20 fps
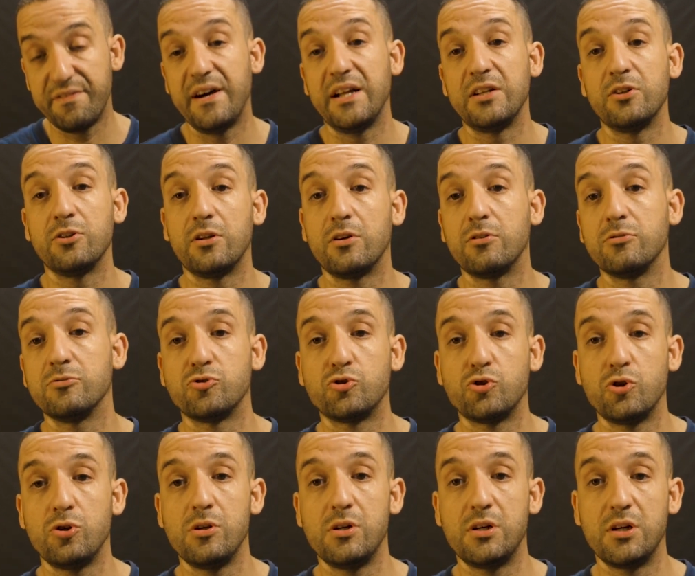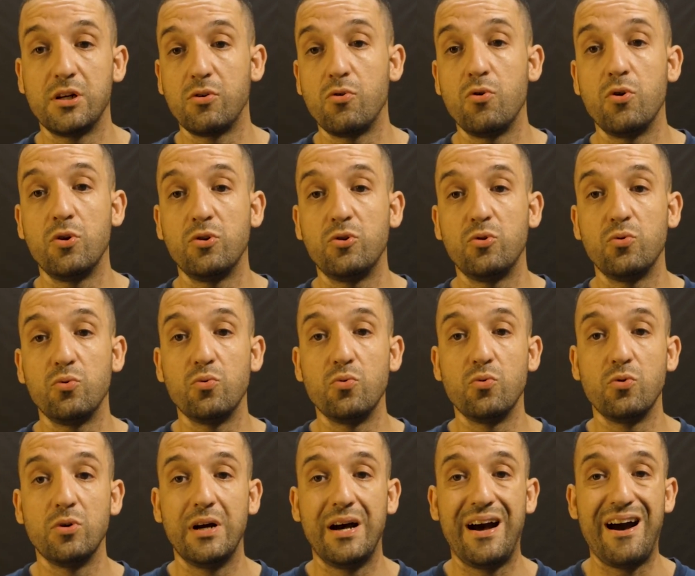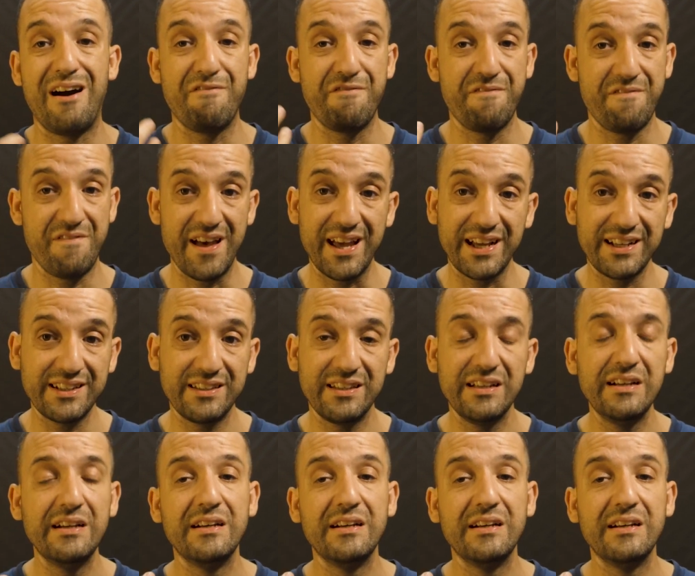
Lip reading: fan on the controller are going to affect